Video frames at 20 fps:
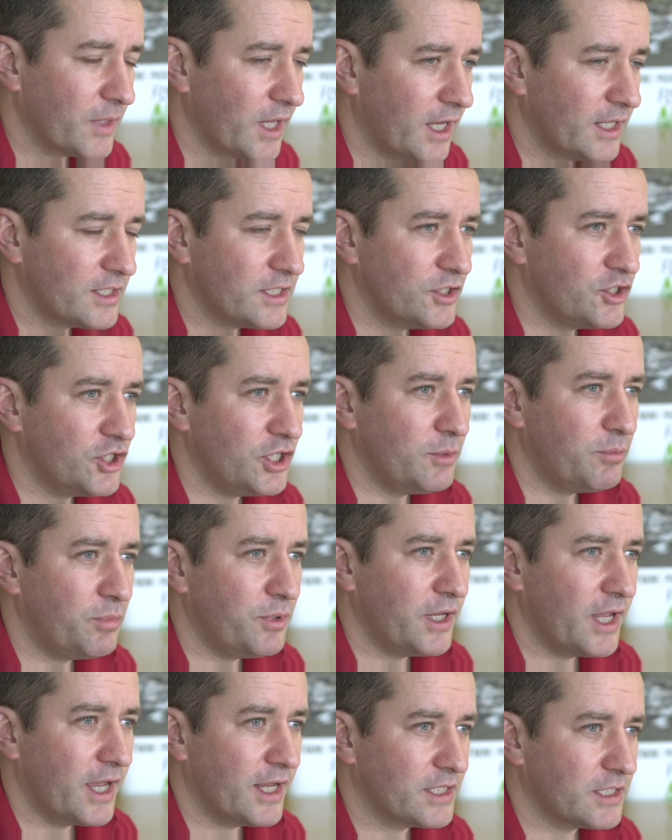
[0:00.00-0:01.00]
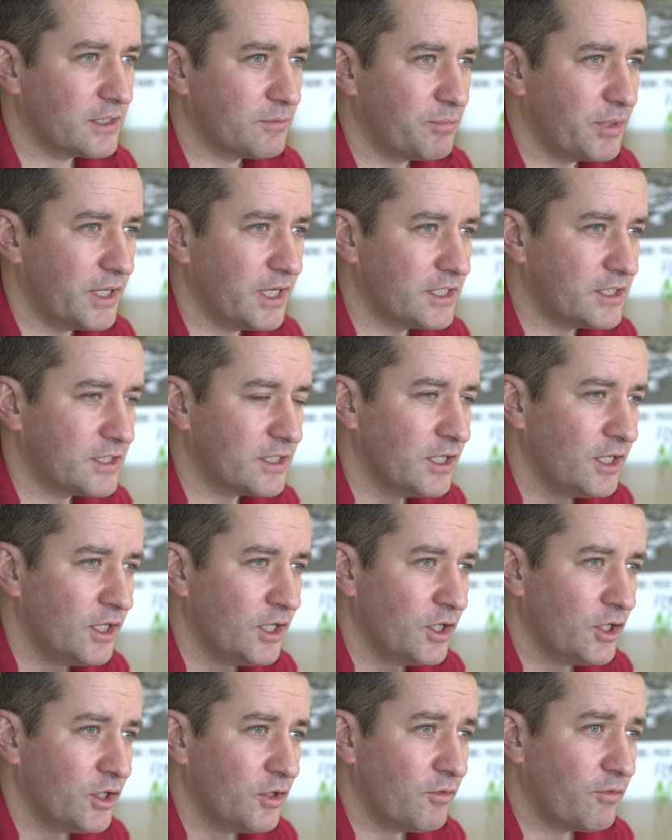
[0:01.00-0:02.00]
It's a GPS-based
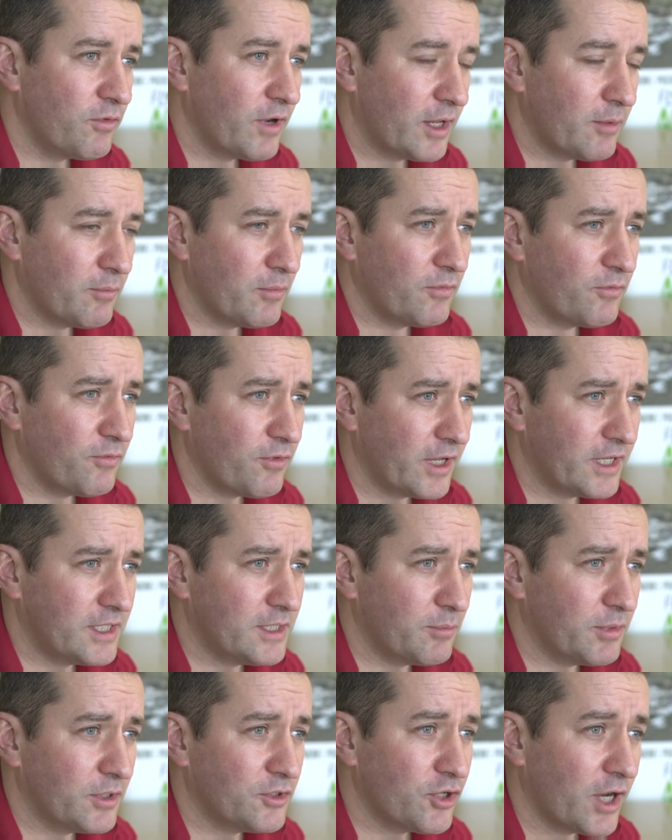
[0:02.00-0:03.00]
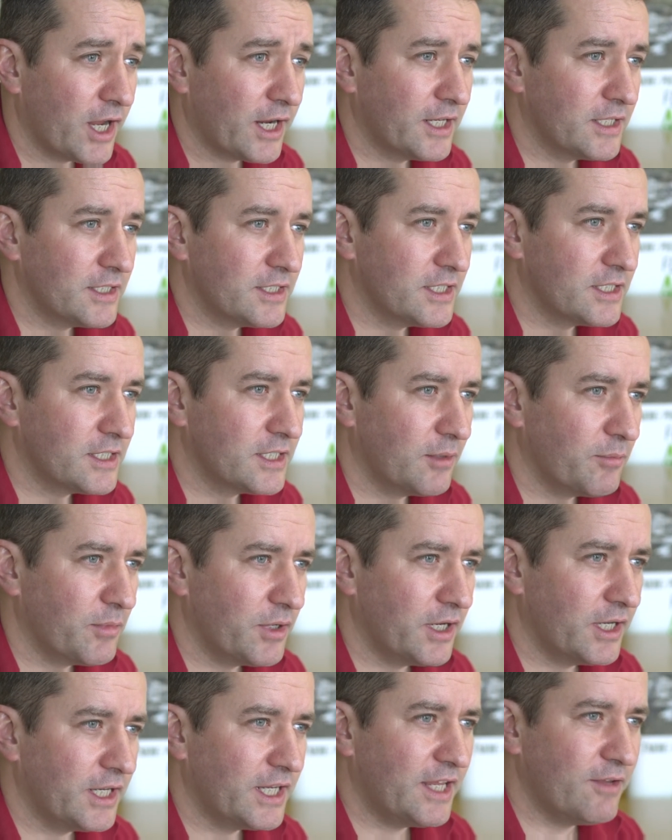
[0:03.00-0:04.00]
fly tipping tracking system,
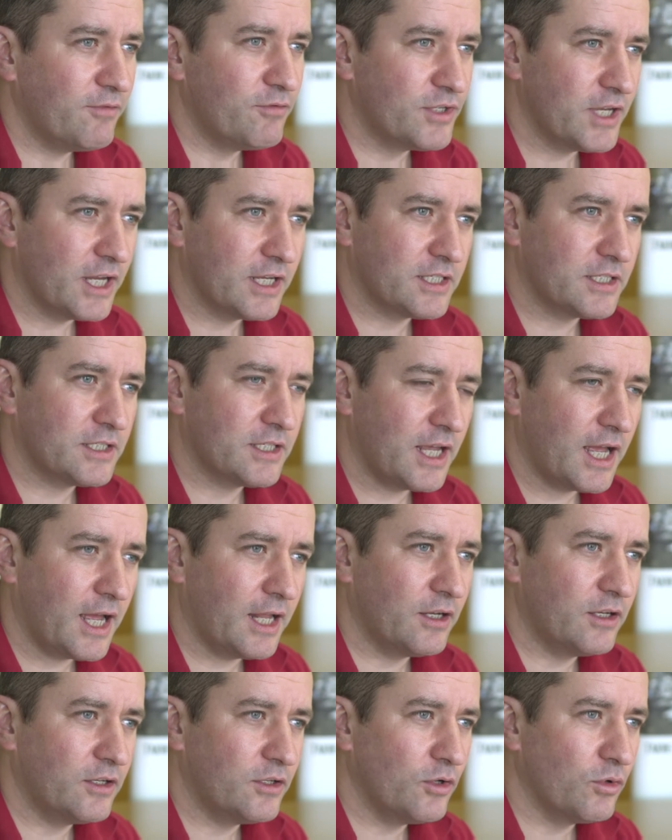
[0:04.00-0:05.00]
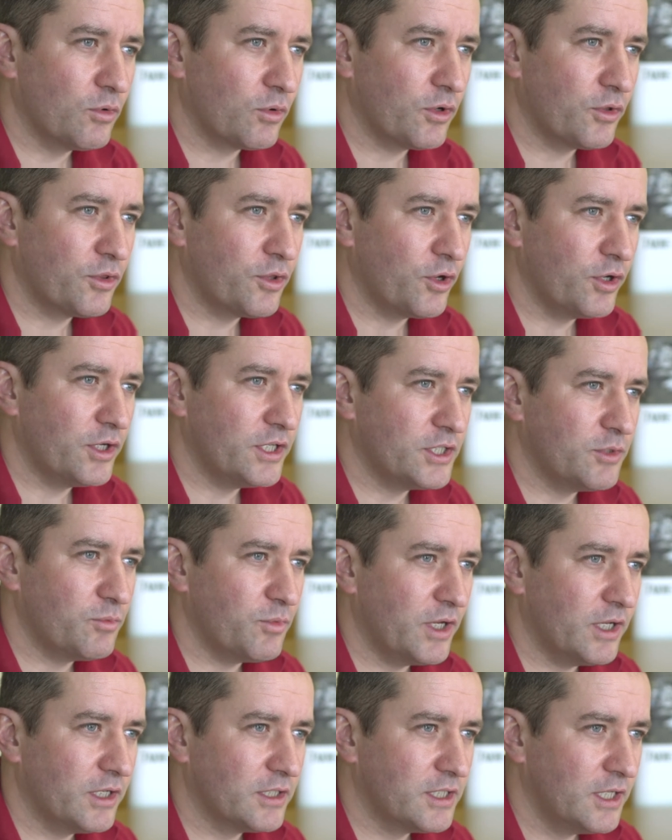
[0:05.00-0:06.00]
and it gives us and local authorities in
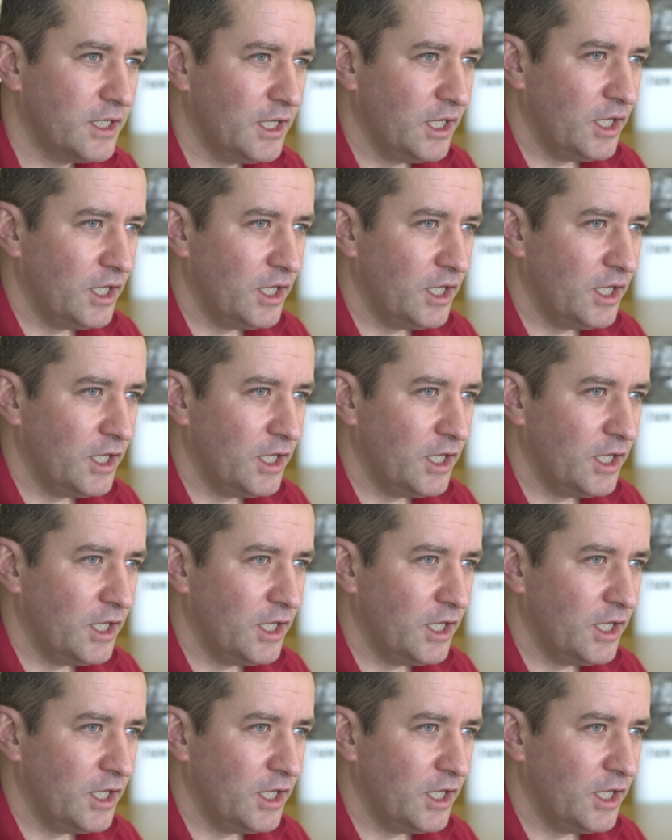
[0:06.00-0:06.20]
Wales